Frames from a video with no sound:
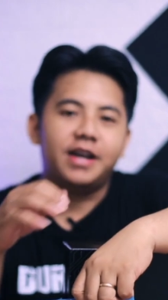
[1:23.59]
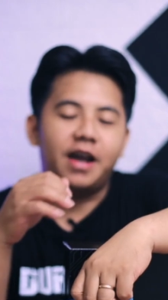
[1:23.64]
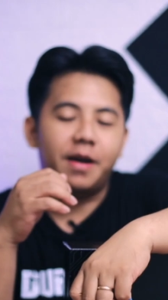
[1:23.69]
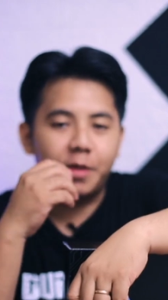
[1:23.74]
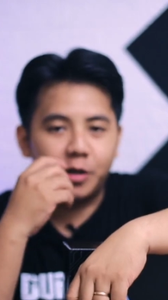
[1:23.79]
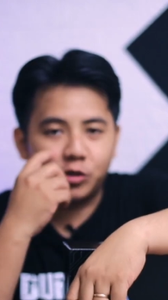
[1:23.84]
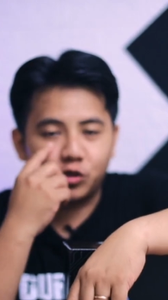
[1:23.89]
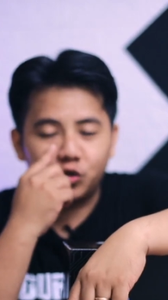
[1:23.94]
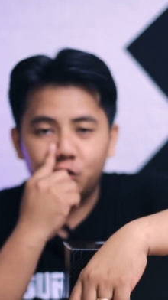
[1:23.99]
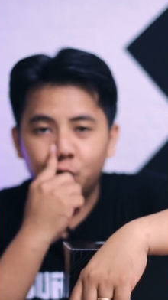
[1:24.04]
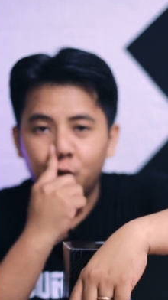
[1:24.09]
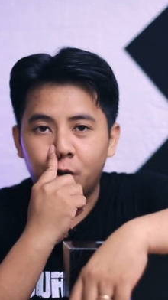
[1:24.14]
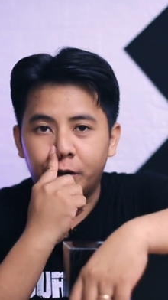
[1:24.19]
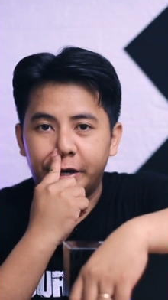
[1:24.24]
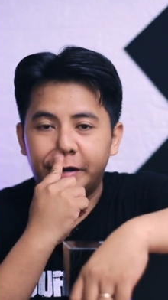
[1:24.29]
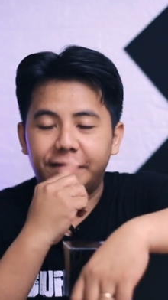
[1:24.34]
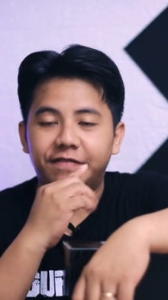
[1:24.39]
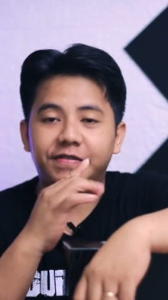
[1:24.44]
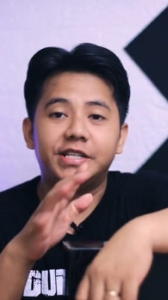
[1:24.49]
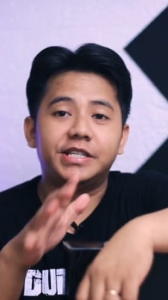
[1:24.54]
I'm not sure
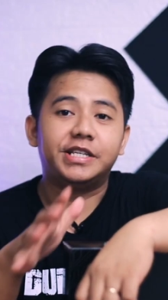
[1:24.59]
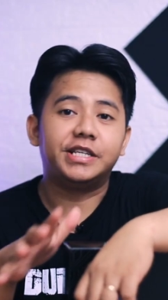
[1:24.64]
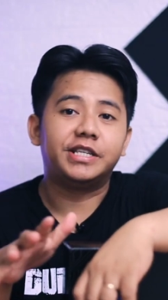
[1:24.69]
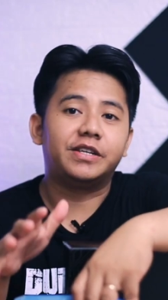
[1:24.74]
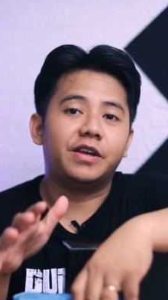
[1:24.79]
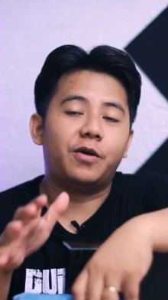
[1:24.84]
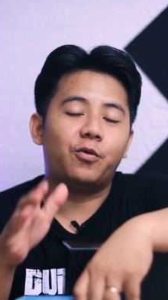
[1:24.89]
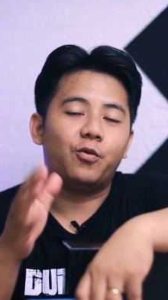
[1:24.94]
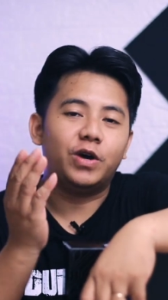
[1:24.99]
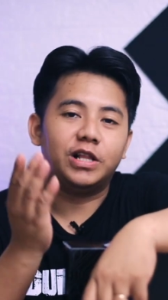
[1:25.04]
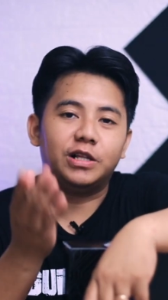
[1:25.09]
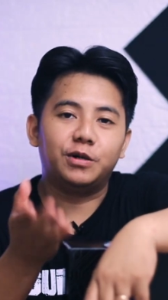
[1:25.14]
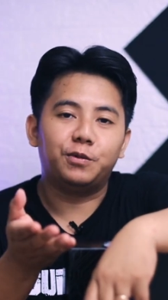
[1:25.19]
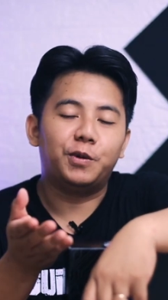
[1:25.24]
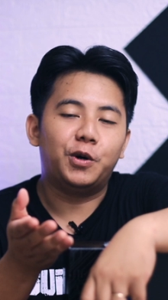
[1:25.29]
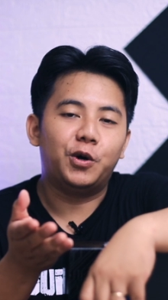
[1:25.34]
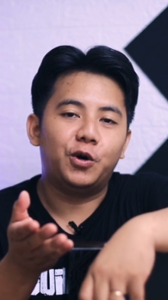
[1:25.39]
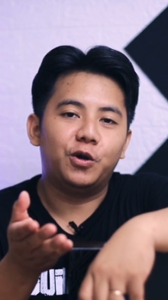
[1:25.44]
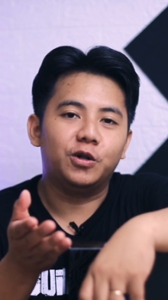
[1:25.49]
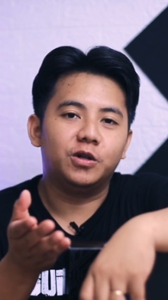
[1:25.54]
if this is
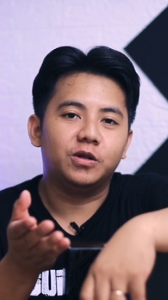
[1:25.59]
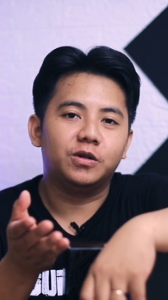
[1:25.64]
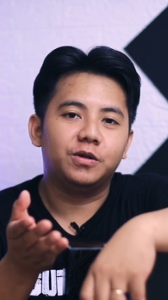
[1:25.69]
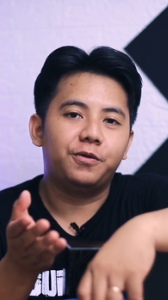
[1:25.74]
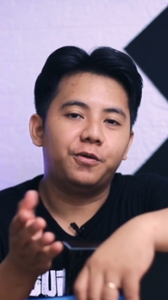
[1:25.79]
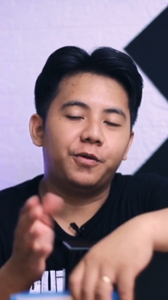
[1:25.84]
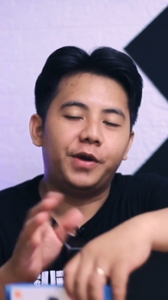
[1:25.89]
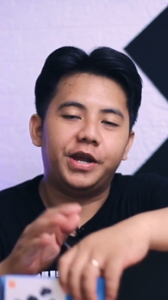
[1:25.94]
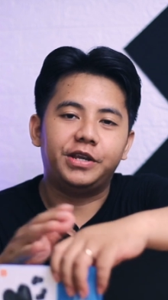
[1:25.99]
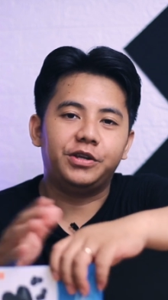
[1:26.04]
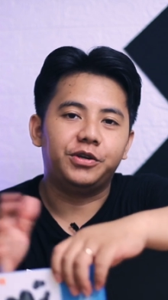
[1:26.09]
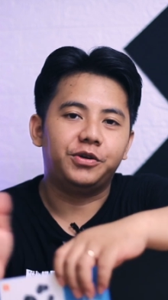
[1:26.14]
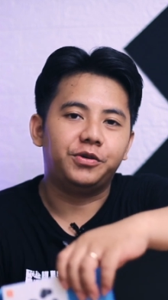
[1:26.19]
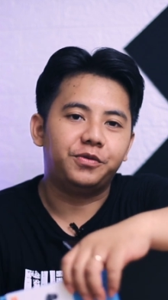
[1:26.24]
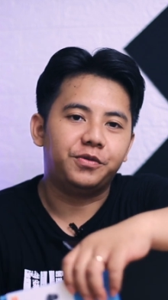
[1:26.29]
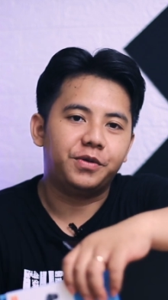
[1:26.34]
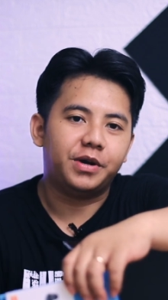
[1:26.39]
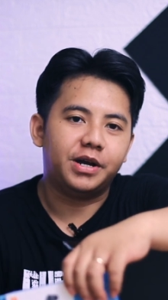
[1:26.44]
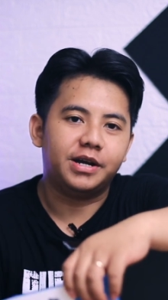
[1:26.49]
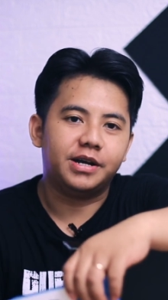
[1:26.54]
available when
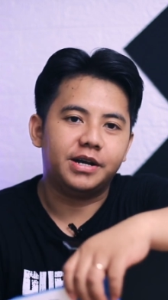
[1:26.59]
you